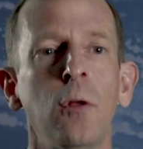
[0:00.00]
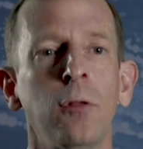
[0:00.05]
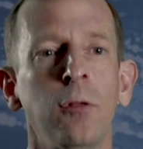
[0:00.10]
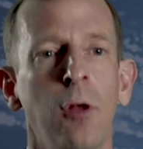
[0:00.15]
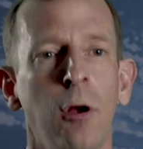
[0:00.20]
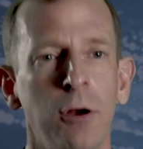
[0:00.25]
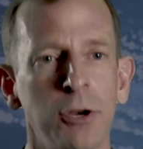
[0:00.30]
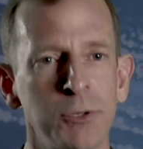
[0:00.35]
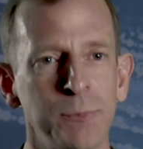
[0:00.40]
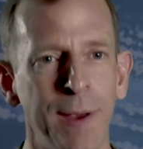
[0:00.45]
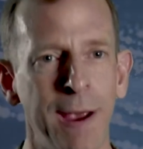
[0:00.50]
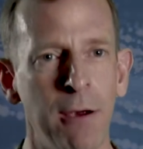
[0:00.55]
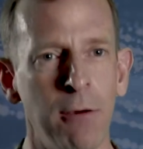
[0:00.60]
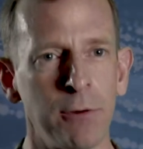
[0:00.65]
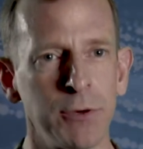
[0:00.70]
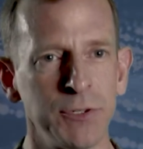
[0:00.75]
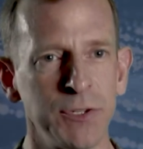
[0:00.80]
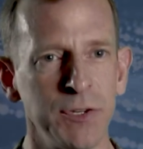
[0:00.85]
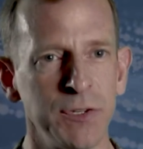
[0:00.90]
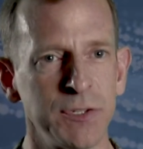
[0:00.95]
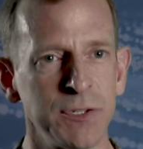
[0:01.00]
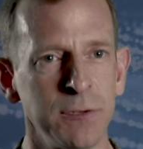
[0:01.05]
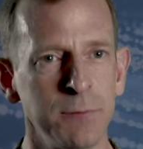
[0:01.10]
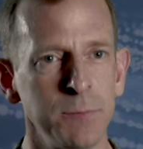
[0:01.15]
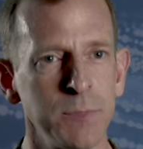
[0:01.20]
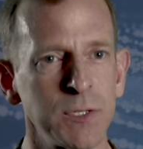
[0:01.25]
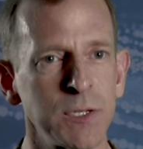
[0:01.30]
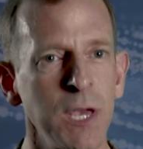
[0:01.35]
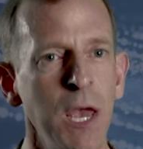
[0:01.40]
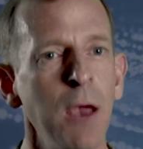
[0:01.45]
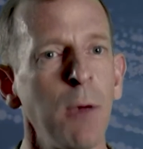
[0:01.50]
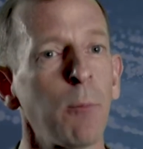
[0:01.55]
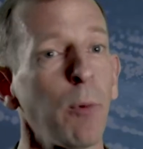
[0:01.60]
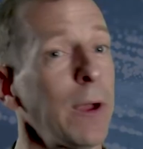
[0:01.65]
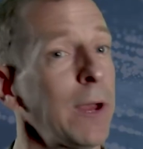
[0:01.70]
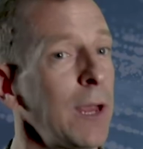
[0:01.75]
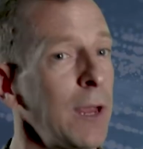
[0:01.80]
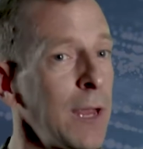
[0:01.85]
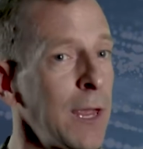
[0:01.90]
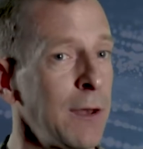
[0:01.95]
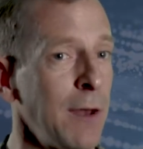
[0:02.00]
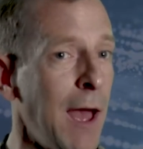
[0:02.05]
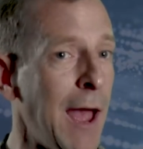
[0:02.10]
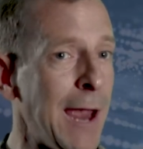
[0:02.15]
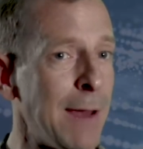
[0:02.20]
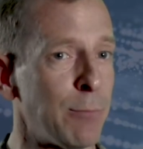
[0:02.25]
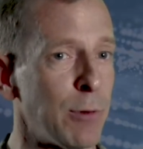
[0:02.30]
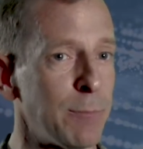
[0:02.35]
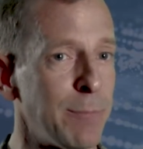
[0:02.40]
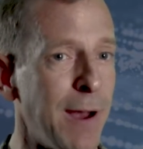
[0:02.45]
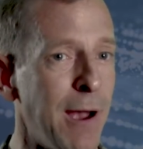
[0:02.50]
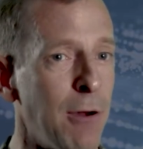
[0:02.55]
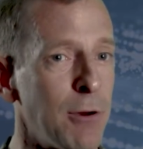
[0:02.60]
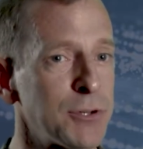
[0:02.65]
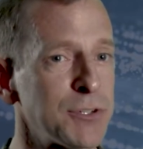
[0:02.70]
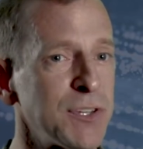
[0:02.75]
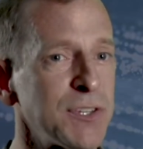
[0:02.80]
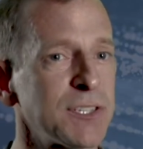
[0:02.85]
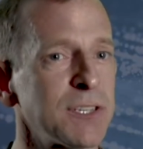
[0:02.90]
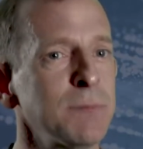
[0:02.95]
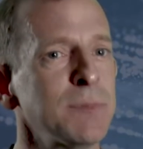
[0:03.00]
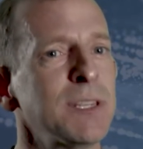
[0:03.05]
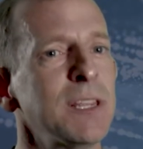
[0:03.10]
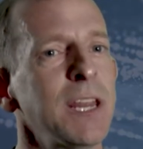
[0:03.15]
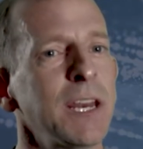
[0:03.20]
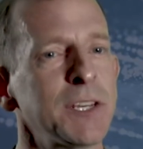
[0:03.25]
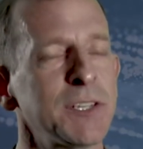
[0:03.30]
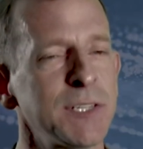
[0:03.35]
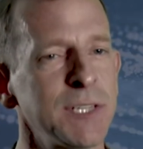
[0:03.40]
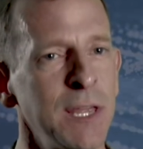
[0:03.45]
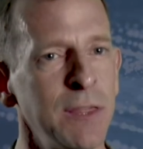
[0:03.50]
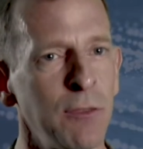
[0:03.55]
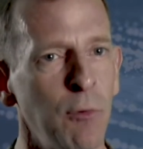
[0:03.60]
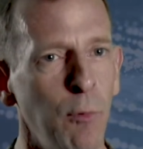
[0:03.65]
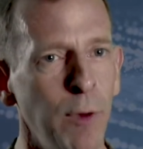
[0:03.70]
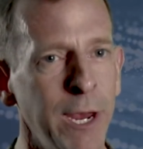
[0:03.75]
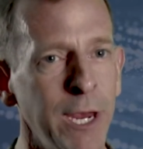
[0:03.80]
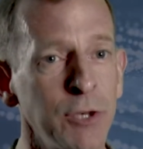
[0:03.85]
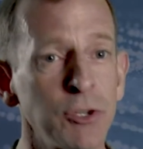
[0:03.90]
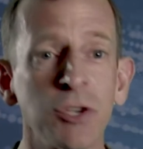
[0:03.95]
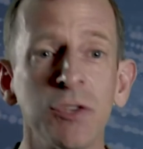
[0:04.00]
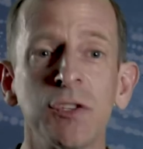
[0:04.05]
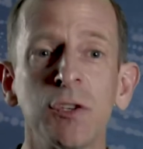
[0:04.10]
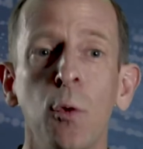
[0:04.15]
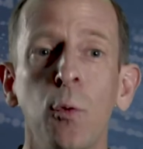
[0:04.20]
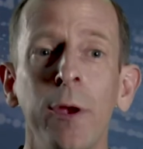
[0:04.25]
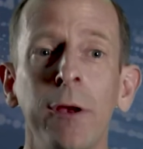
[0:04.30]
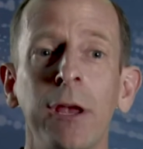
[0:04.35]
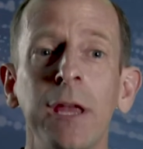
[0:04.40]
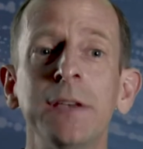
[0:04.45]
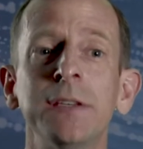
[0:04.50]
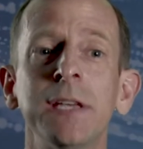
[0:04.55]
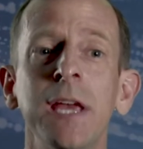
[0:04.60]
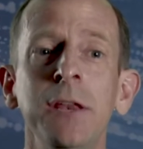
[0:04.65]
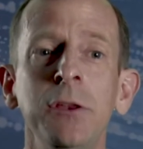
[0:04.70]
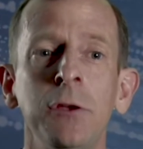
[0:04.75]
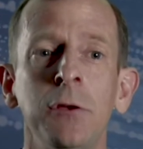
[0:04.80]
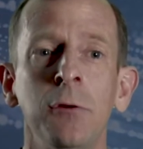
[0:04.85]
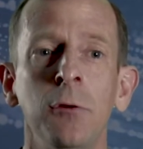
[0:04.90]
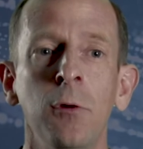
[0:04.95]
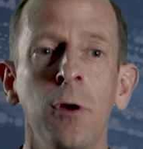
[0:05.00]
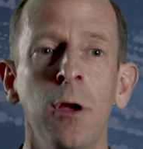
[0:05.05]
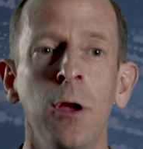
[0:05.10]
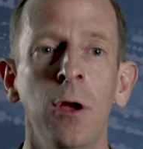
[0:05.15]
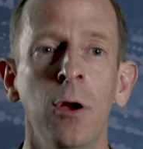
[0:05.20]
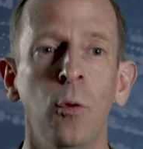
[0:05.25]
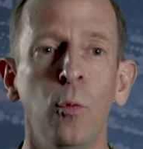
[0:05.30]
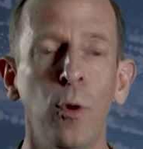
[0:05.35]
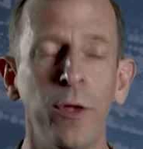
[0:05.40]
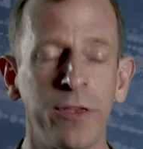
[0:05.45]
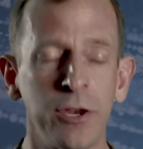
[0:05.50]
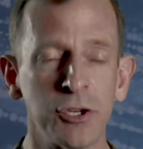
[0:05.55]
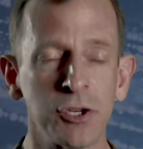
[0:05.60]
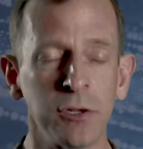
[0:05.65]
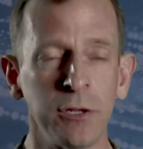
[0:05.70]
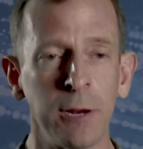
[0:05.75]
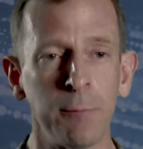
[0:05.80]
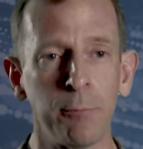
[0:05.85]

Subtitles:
large power systems, bringing in hybrid power systems that extend the range. And so we continue with Agility